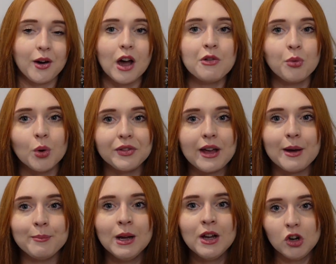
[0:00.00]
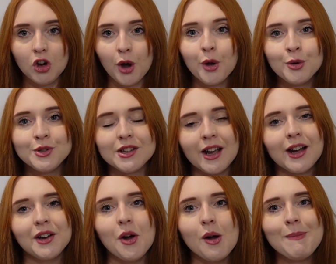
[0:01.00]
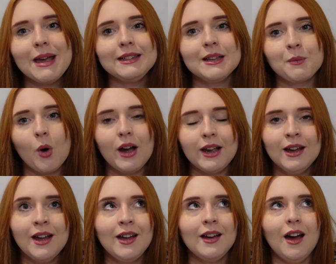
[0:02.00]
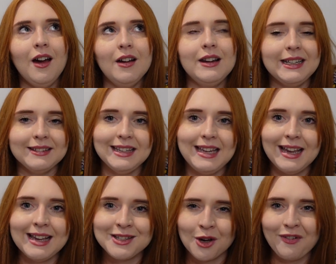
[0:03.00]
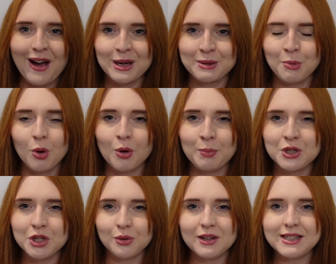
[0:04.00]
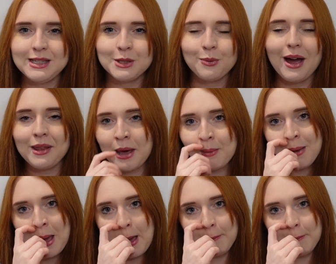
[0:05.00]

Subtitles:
I've worn them loads. Like, I know I made them quite early in the year, so I've had more opportunity to wear them.